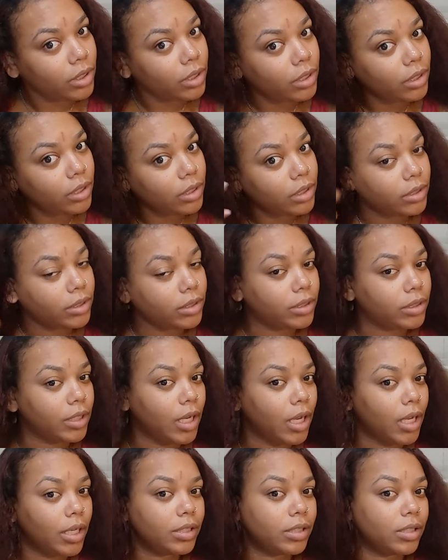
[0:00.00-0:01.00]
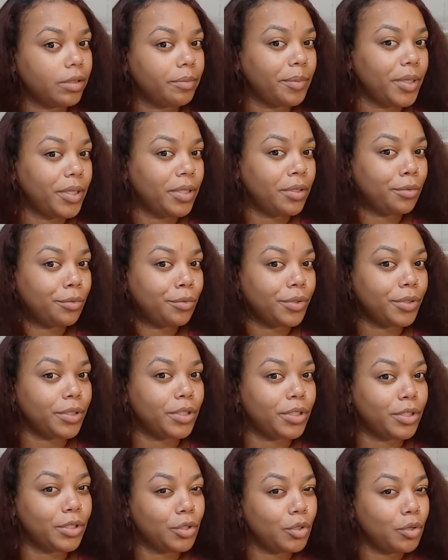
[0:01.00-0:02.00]
And I shouldn't be
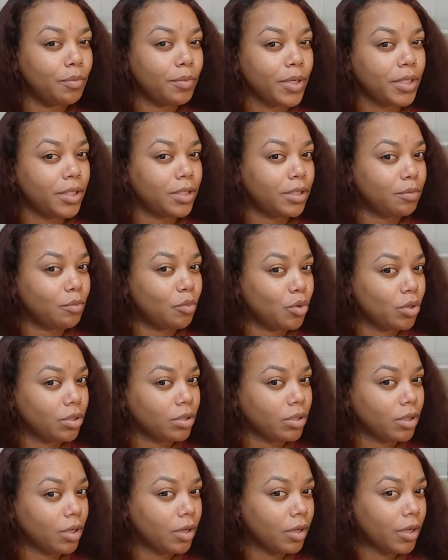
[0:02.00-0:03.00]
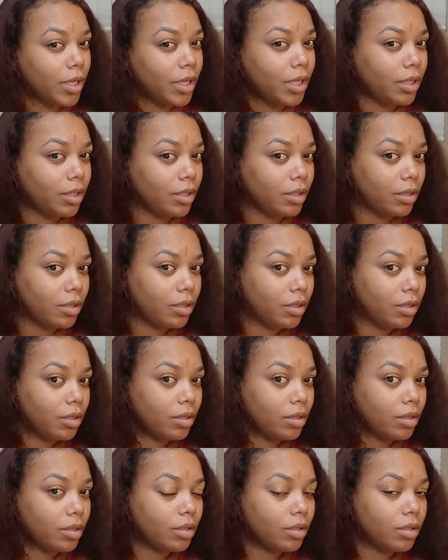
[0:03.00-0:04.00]
doing too much more talking,
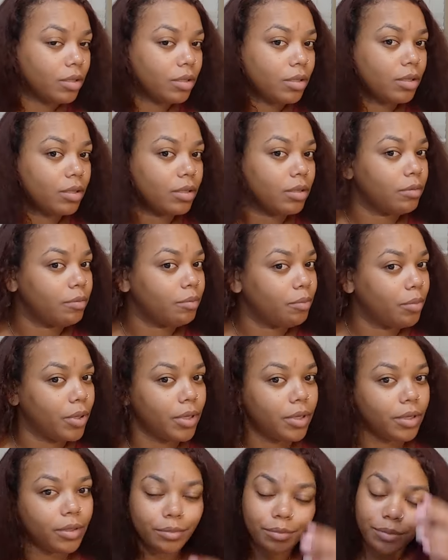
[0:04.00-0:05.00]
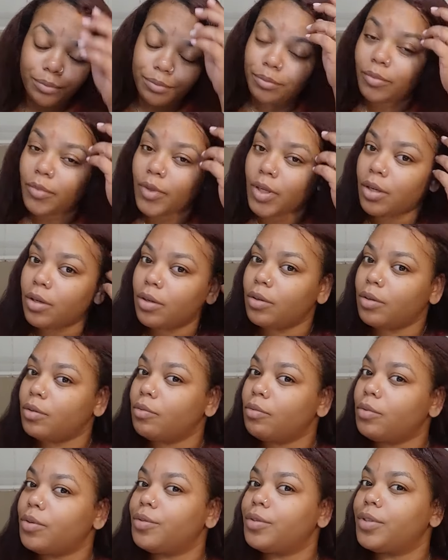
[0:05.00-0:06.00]
but
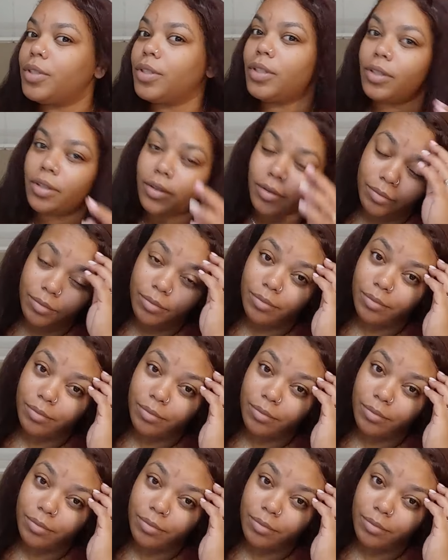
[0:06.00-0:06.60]
we'll see.